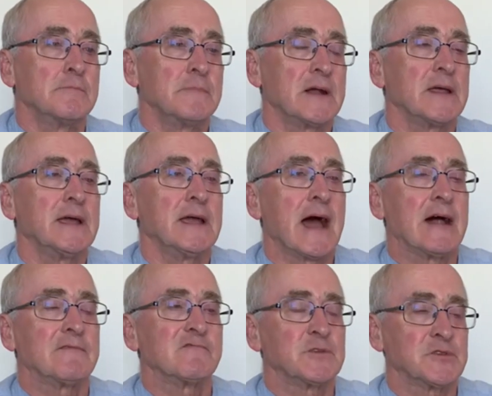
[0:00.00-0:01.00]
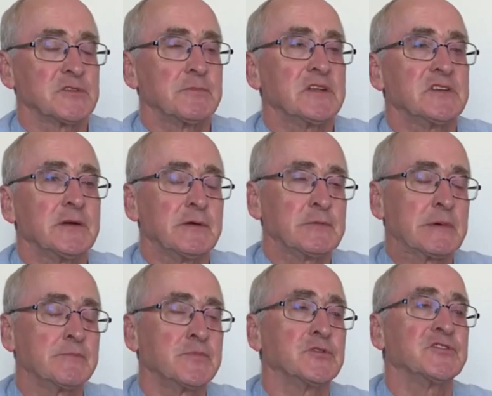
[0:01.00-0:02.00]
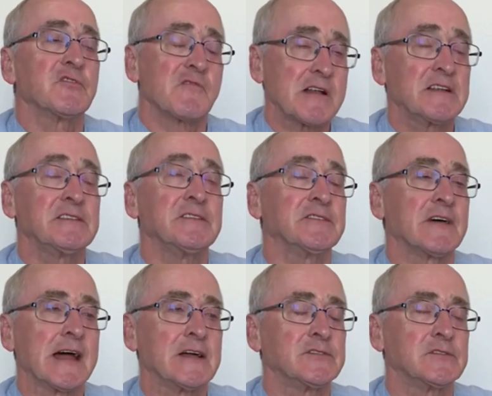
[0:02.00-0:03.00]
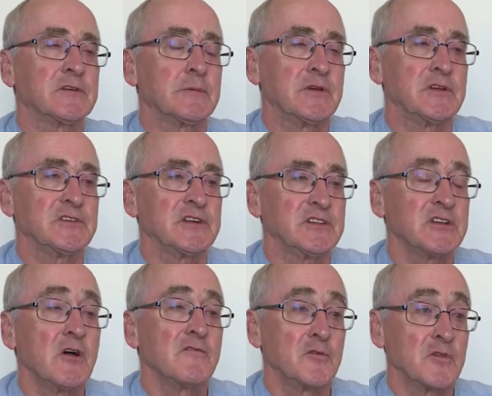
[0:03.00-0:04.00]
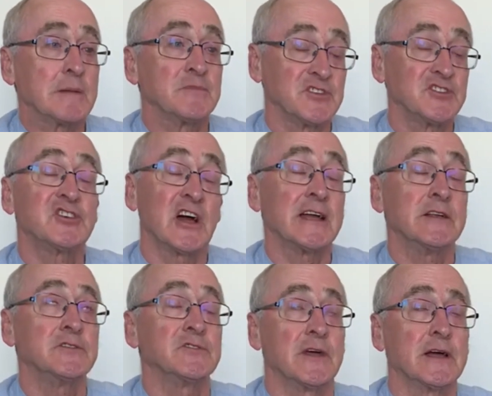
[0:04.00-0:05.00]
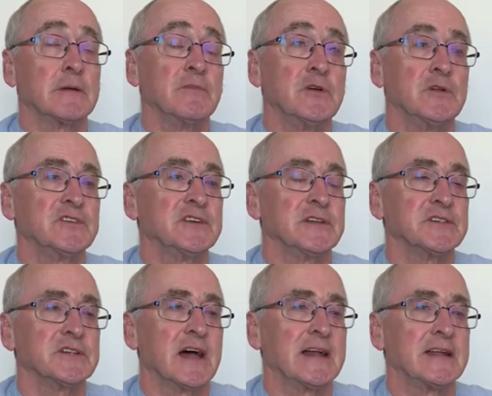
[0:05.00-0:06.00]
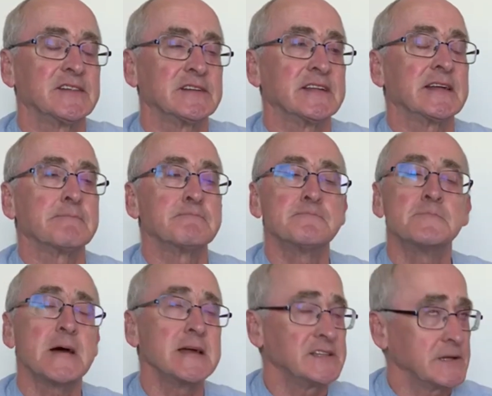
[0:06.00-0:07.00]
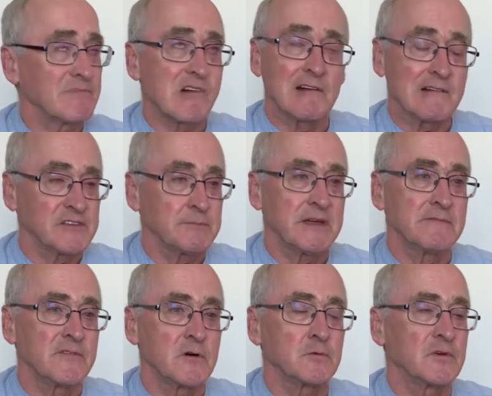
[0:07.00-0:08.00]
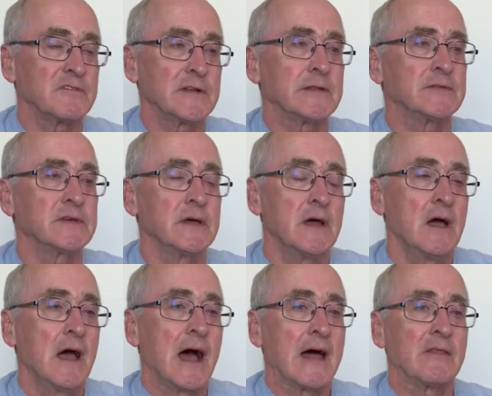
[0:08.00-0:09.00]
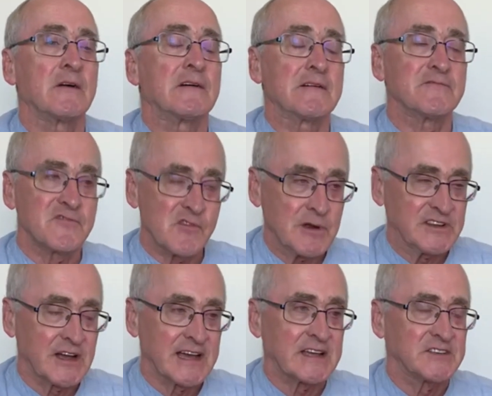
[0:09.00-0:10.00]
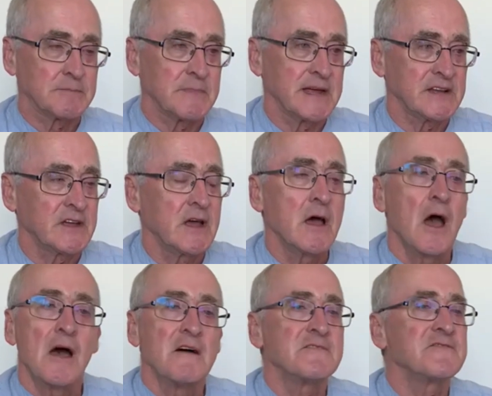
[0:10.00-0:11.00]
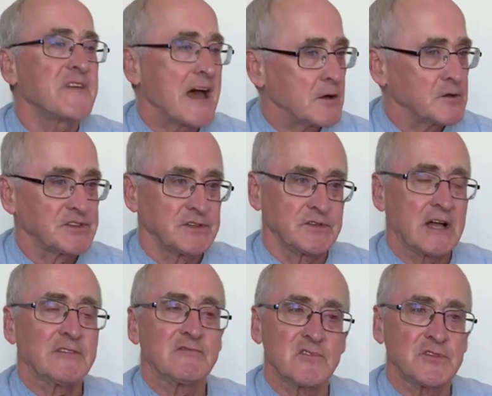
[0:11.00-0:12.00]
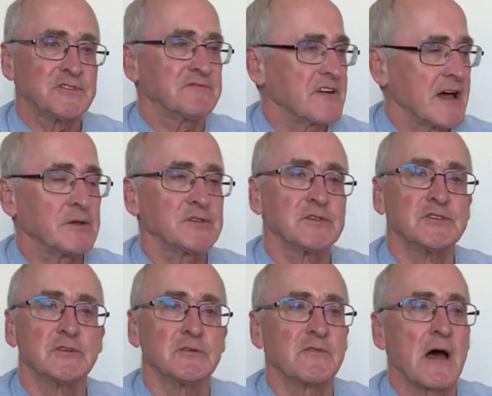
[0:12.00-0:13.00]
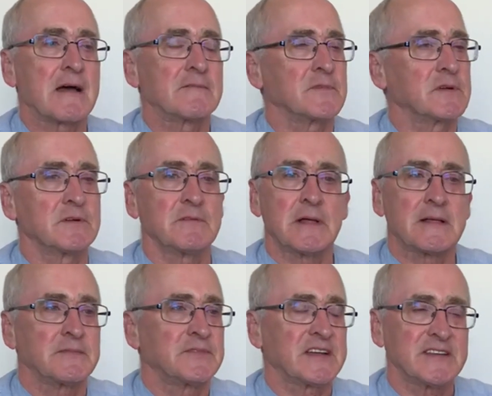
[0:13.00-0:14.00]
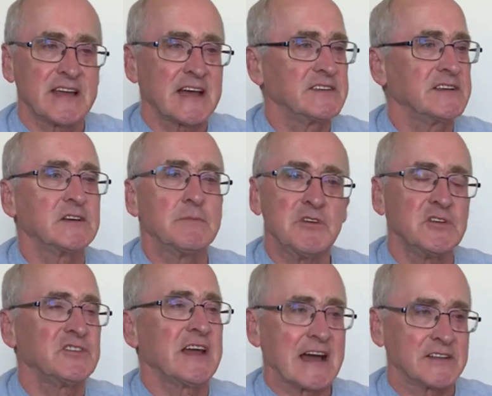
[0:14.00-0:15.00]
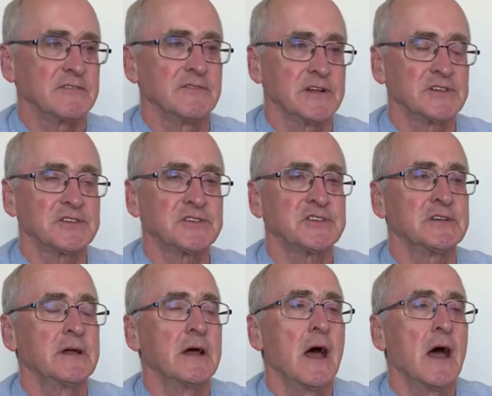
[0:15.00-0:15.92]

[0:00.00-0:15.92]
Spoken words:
money and responsibility has been put directly into the hands of the communities for them to change their communities. And it's an amazing program to be involved with, and through it I get to meet hundreds and thousands of dedicated community activists.